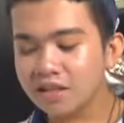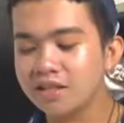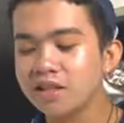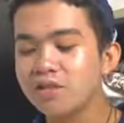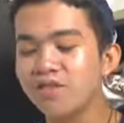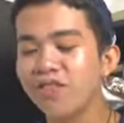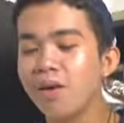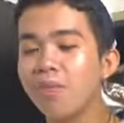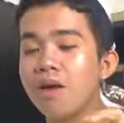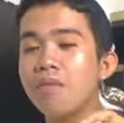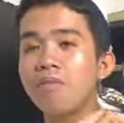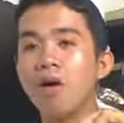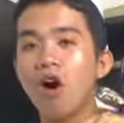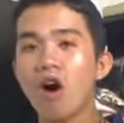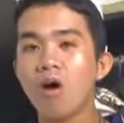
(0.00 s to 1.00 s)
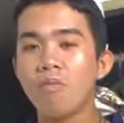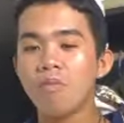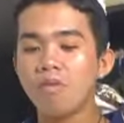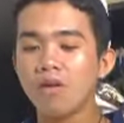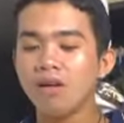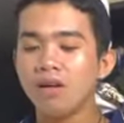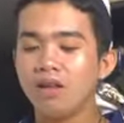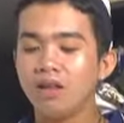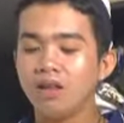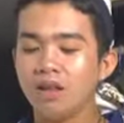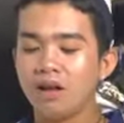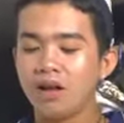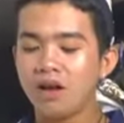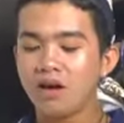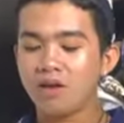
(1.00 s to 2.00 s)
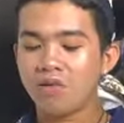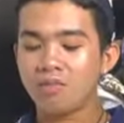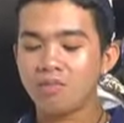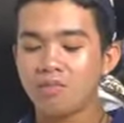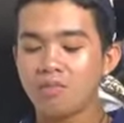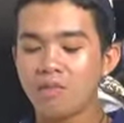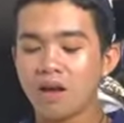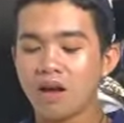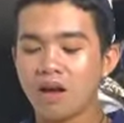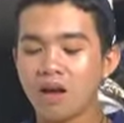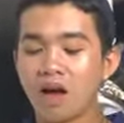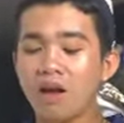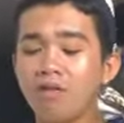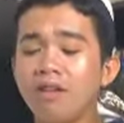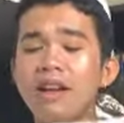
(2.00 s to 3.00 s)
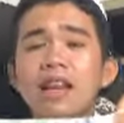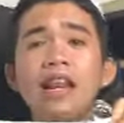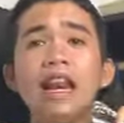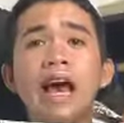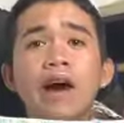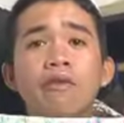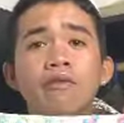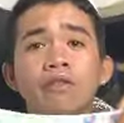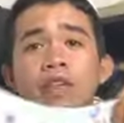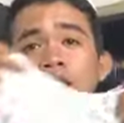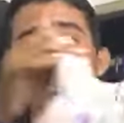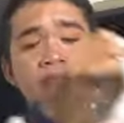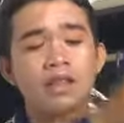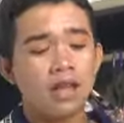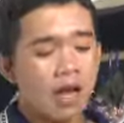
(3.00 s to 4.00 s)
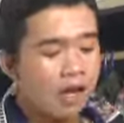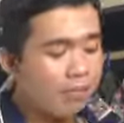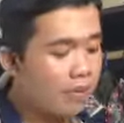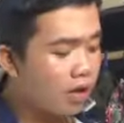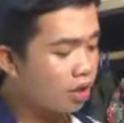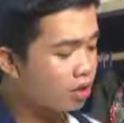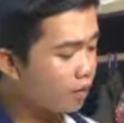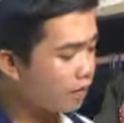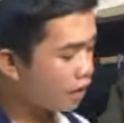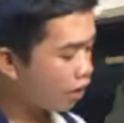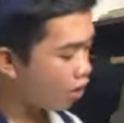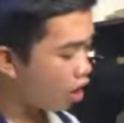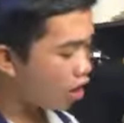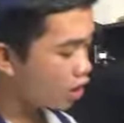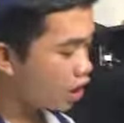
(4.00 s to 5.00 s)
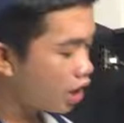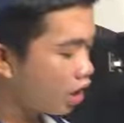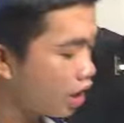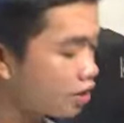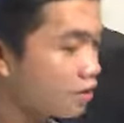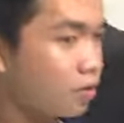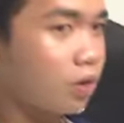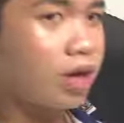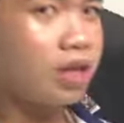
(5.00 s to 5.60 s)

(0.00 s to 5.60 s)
this is from my mom. I really love it because of the cotton. As you